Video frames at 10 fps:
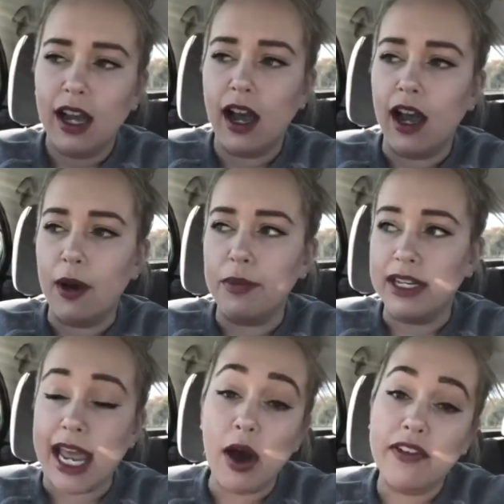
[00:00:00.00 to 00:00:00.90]

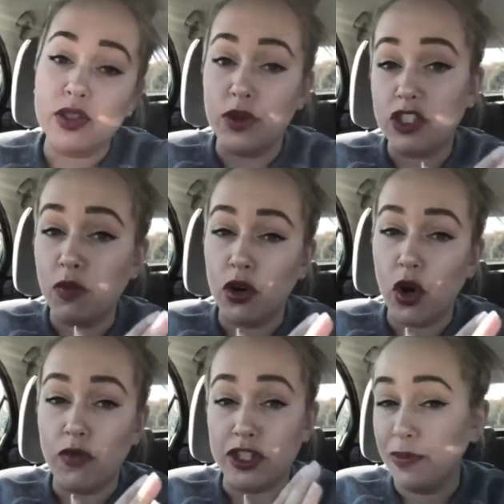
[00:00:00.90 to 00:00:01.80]
But now I've switched more
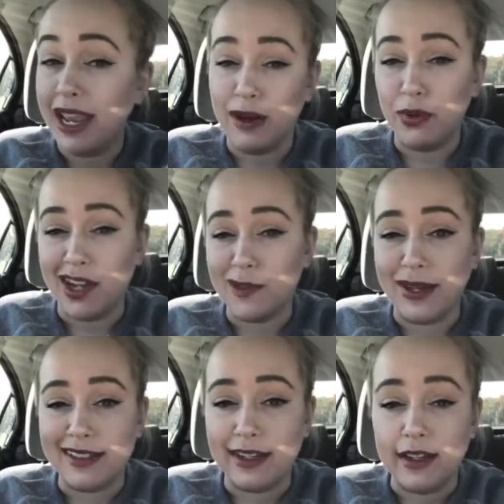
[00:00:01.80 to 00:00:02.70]
over to paid
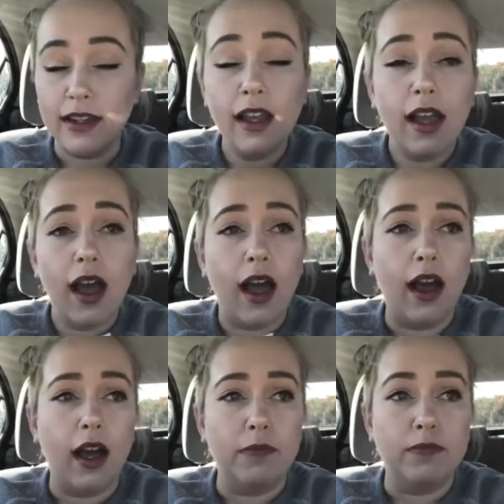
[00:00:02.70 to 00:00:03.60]
prospecting,
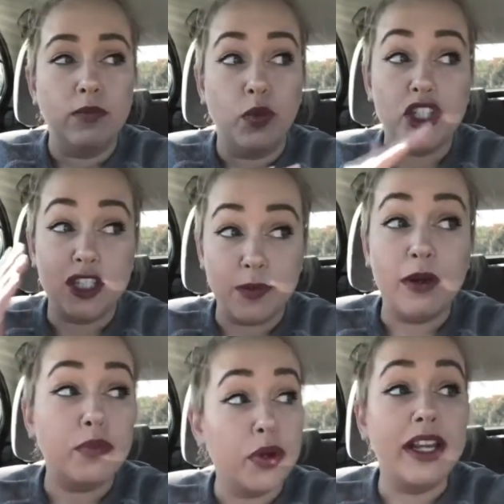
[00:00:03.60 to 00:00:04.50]
which has
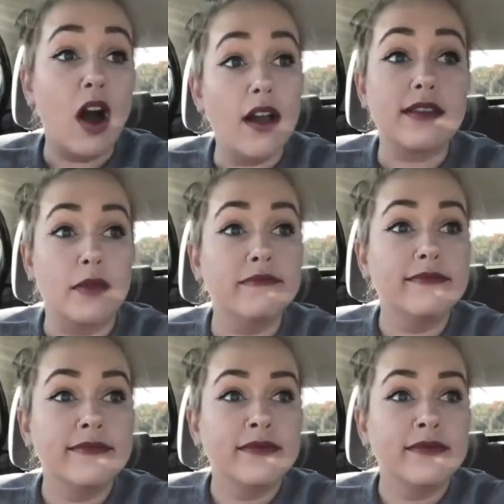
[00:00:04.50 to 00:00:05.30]
been pretty awesome.